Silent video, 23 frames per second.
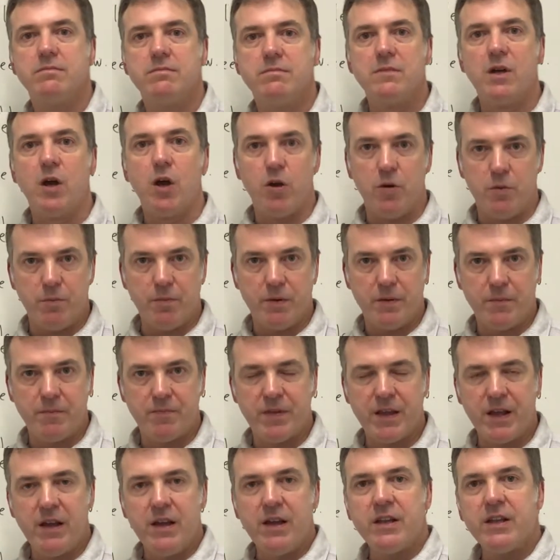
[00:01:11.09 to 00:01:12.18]
Hope.
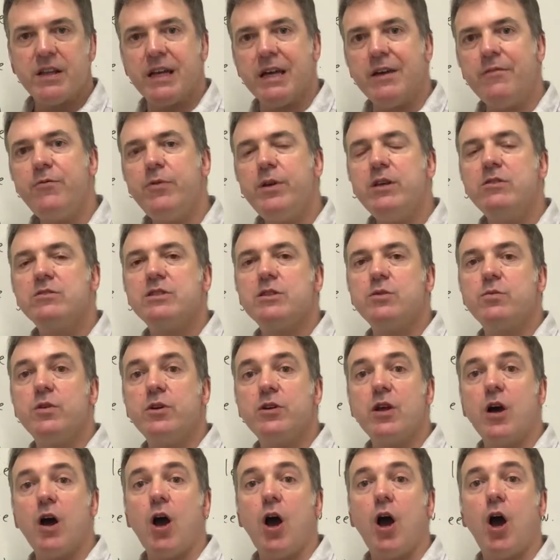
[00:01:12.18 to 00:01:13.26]
Now, if we use the word
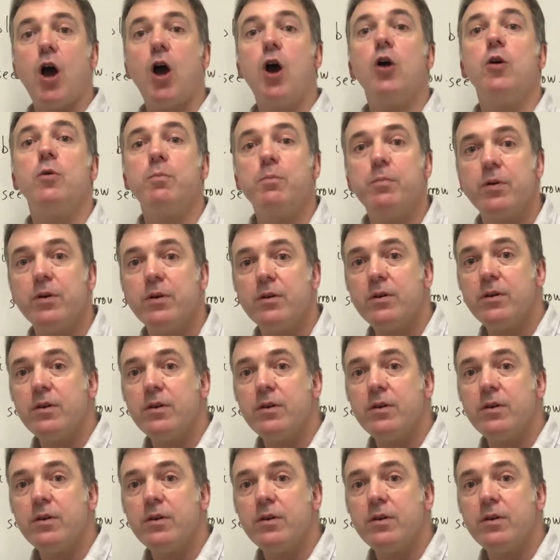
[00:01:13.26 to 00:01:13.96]
hope